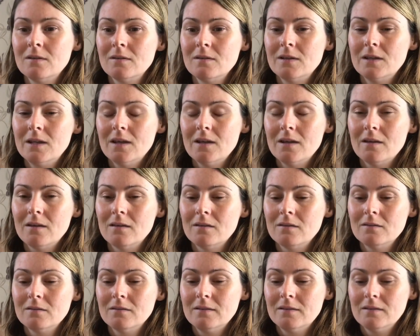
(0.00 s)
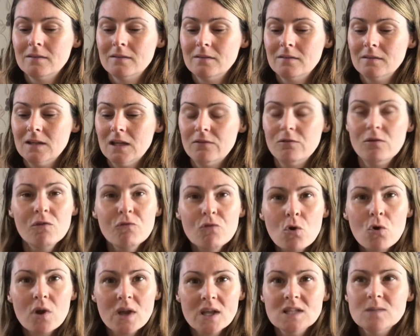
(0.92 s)
Yeah, if you've
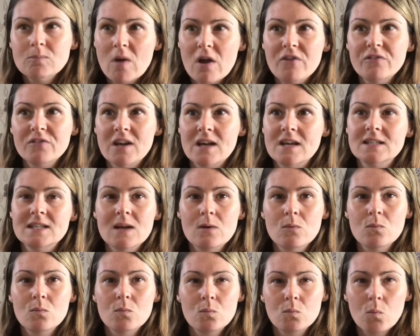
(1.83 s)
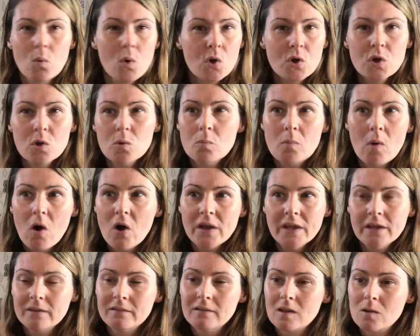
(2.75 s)
got kids' birthdays, what are you
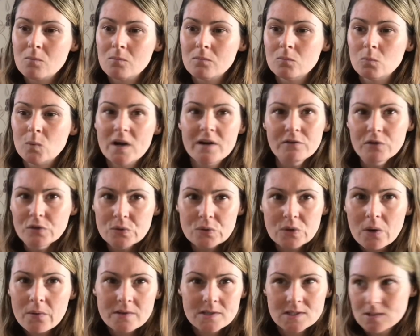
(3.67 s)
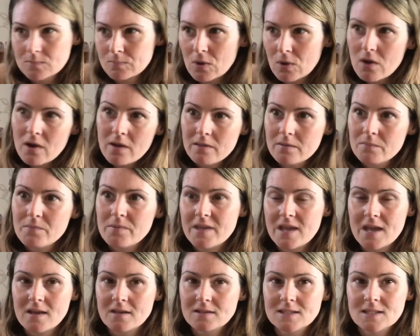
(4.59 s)
buying them? Where are you going to buy them
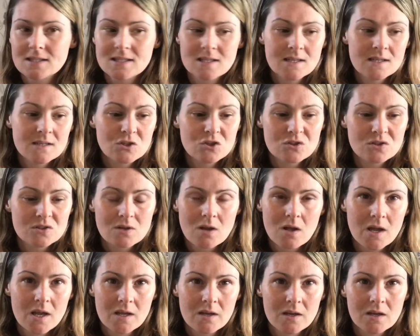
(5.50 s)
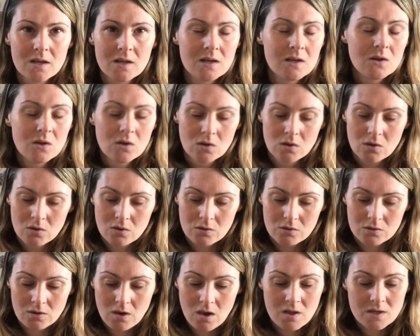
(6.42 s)
things? Is it just like
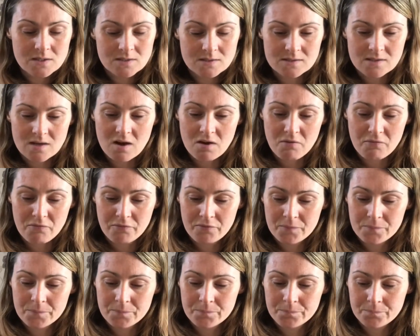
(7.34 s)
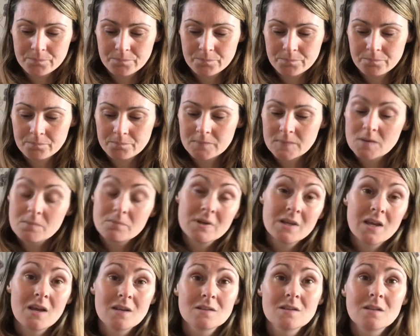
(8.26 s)
online stuff? But
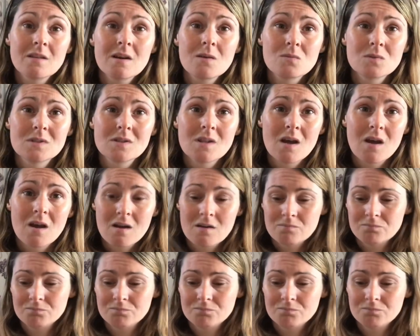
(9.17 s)
yeah, so that was that.